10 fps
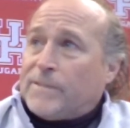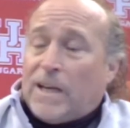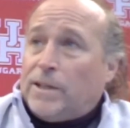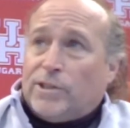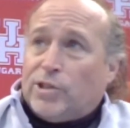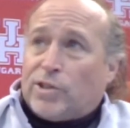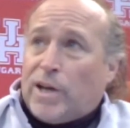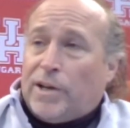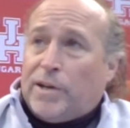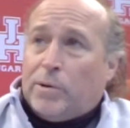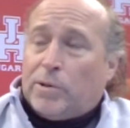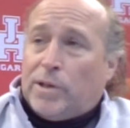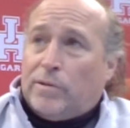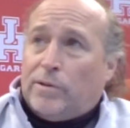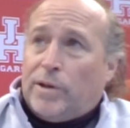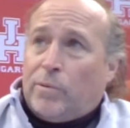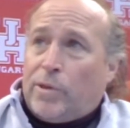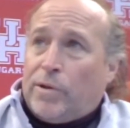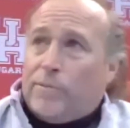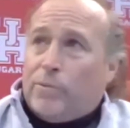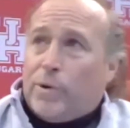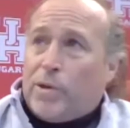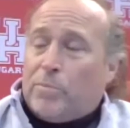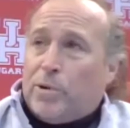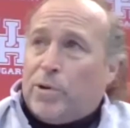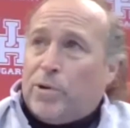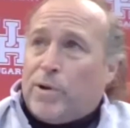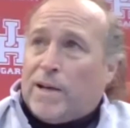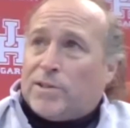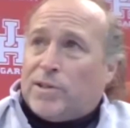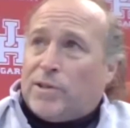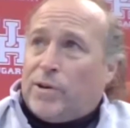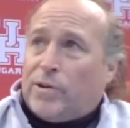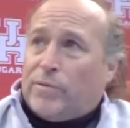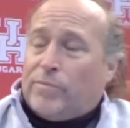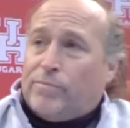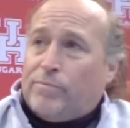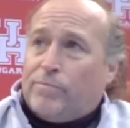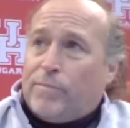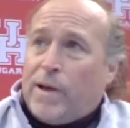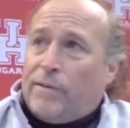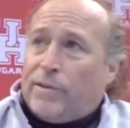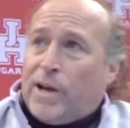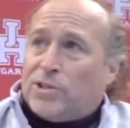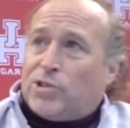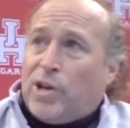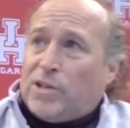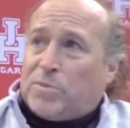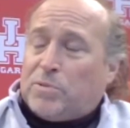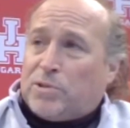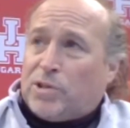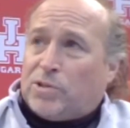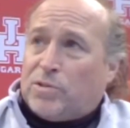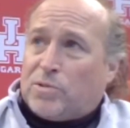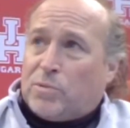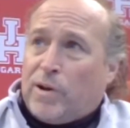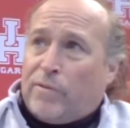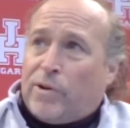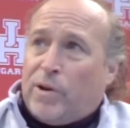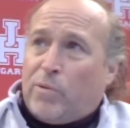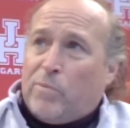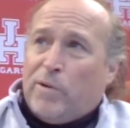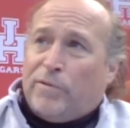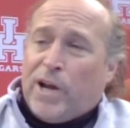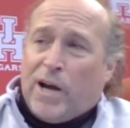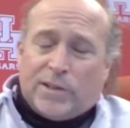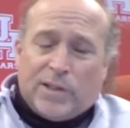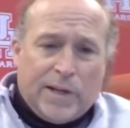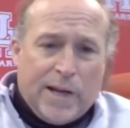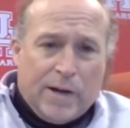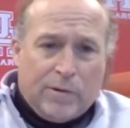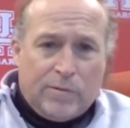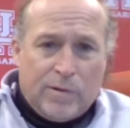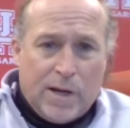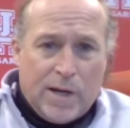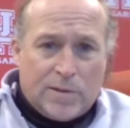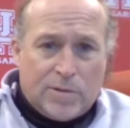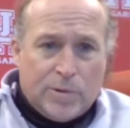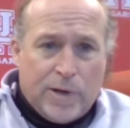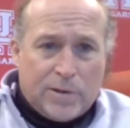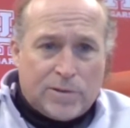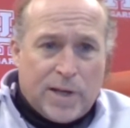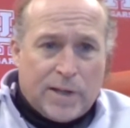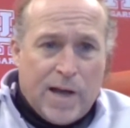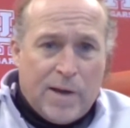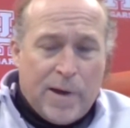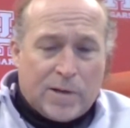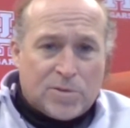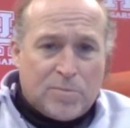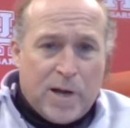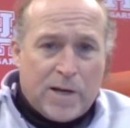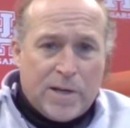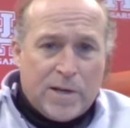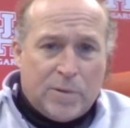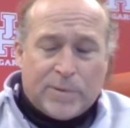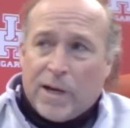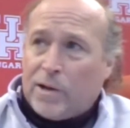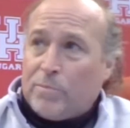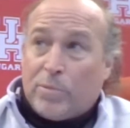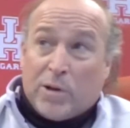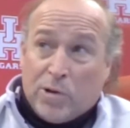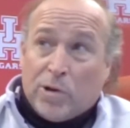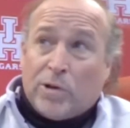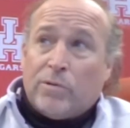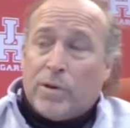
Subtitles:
you just got to deal with it. Whether you put new guys in there or having guys change positions or whatever. We moved Deontay down to an outside linebacker spot. He helped out. He played good,